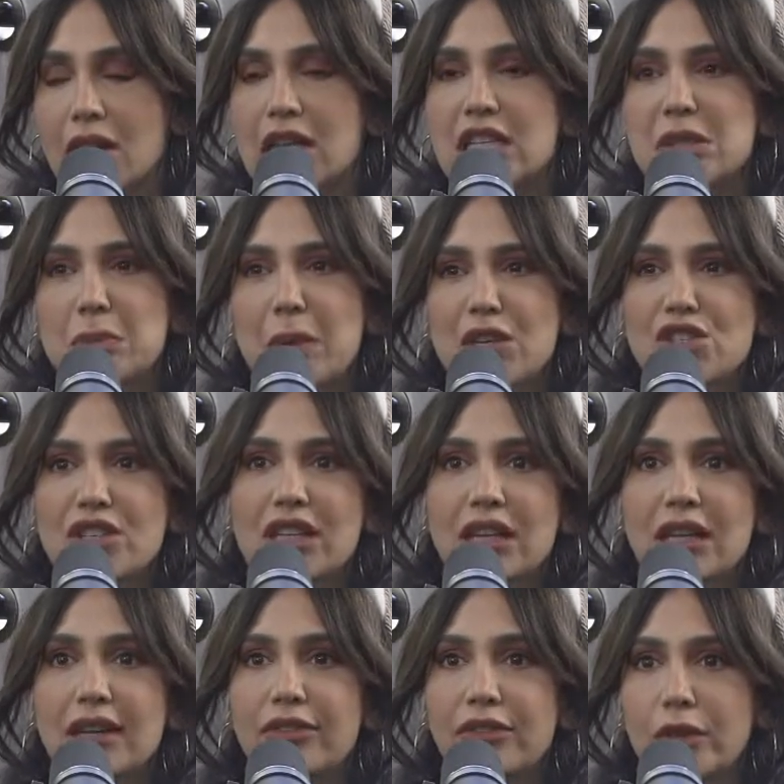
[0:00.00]

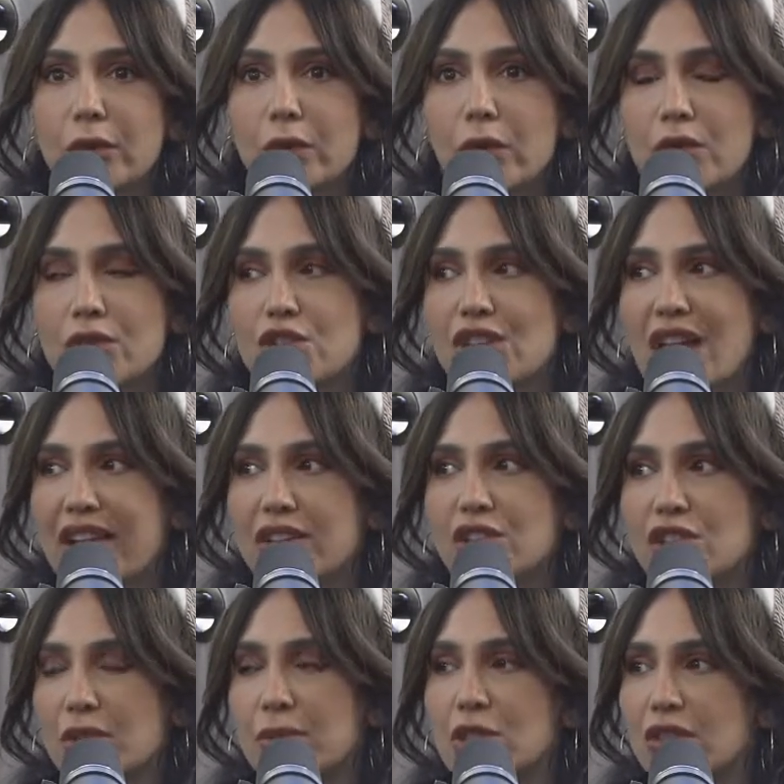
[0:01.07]
Especially if you're sharing
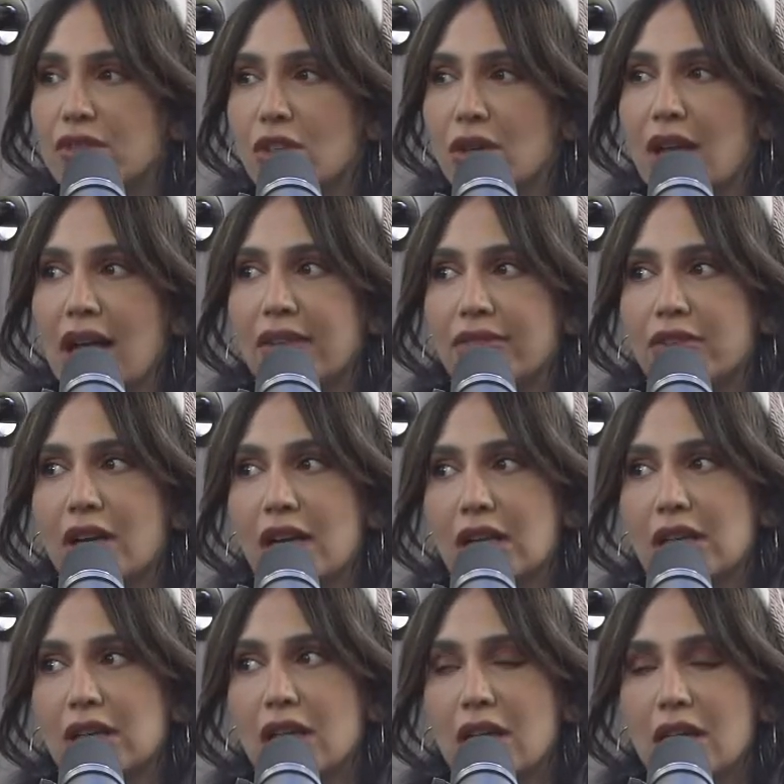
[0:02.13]
so much of your life, right?